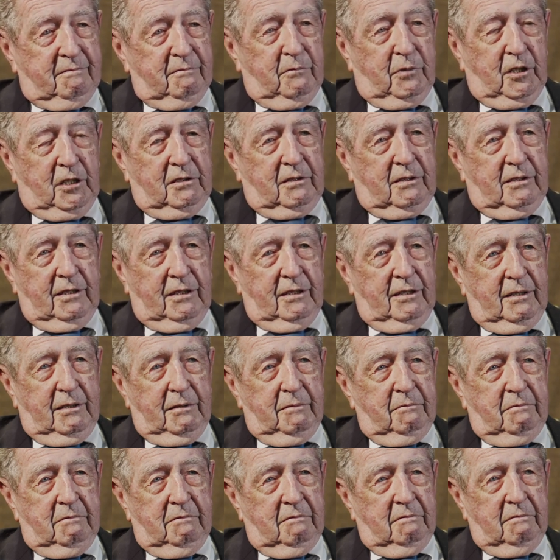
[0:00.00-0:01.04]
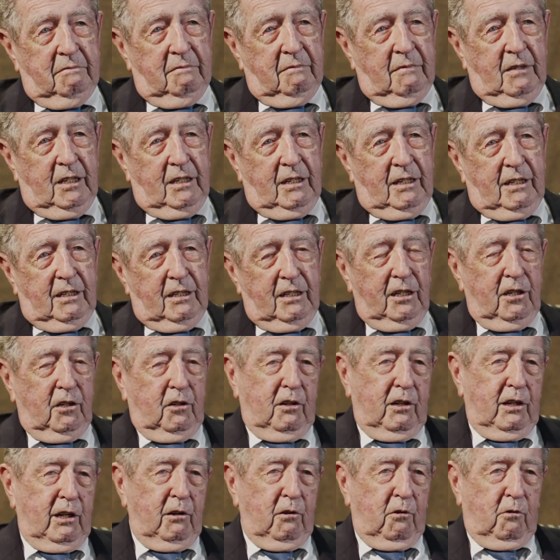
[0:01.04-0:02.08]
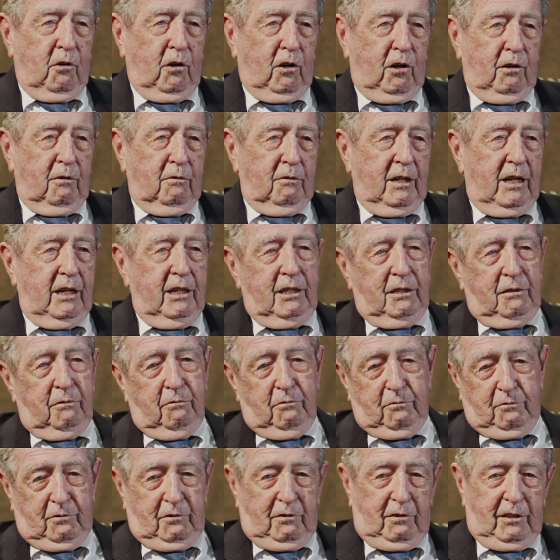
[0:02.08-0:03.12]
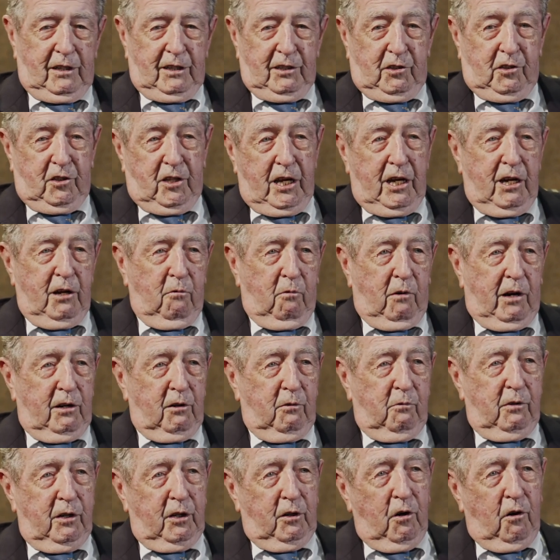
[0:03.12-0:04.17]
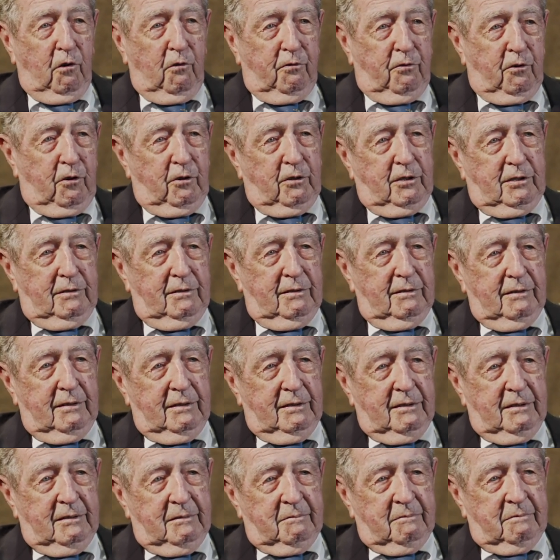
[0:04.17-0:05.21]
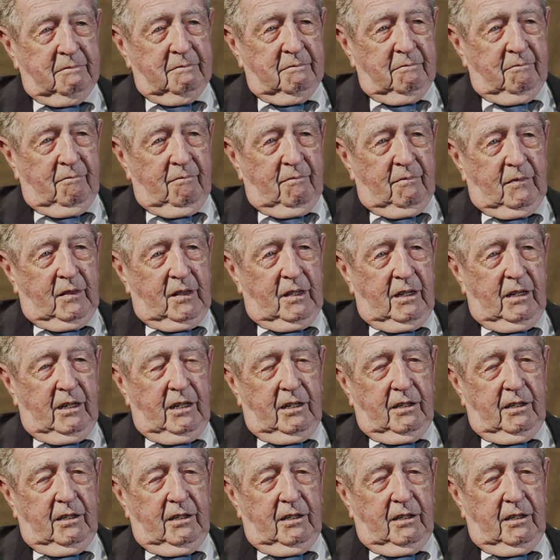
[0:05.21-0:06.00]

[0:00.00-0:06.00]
But, uh, you know, they were all, hey, it's there, why don't we go for it?